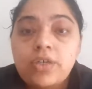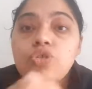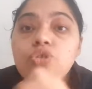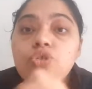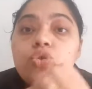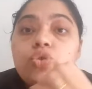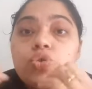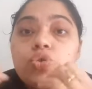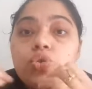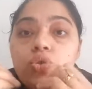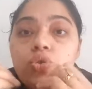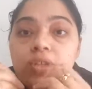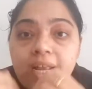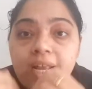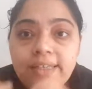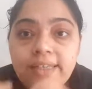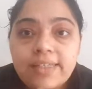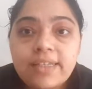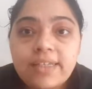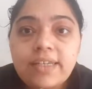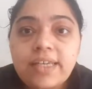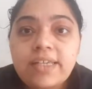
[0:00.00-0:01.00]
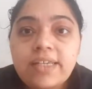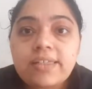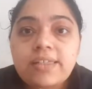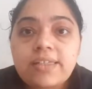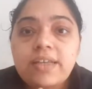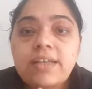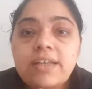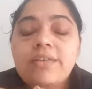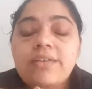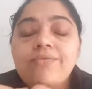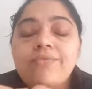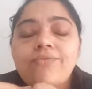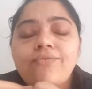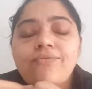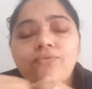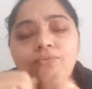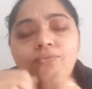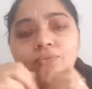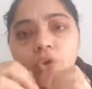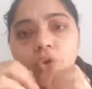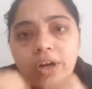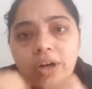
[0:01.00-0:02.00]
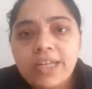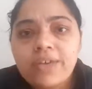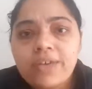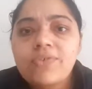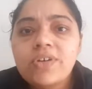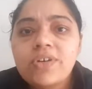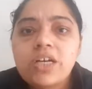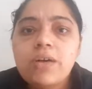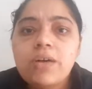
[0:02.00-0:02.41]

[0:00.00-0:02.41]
So that's the reason, whatever